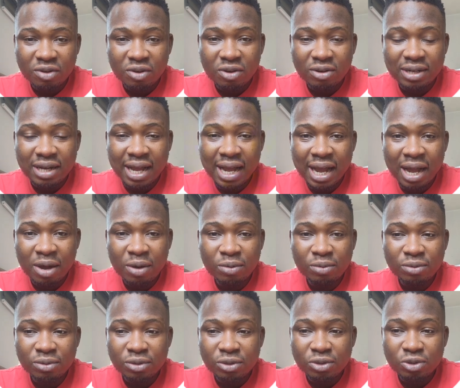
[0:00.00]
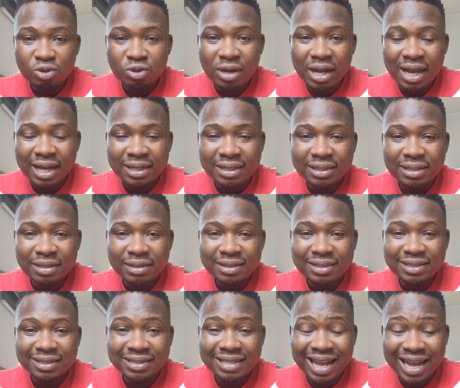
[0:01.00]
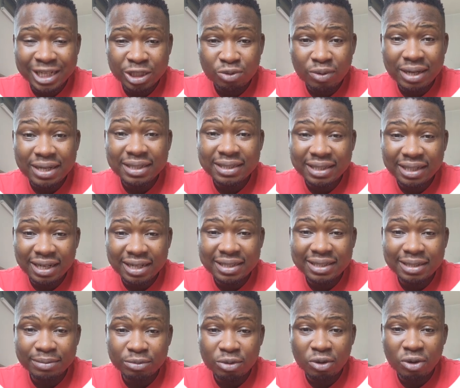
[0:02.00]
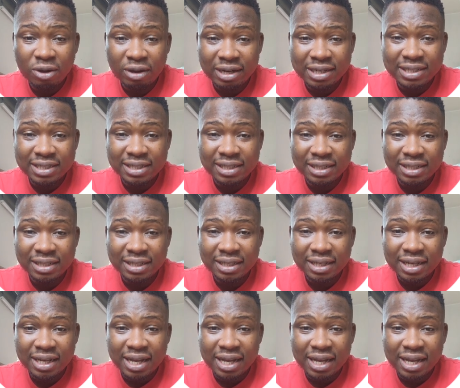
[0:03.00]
on how you can actually trade cryptocurrency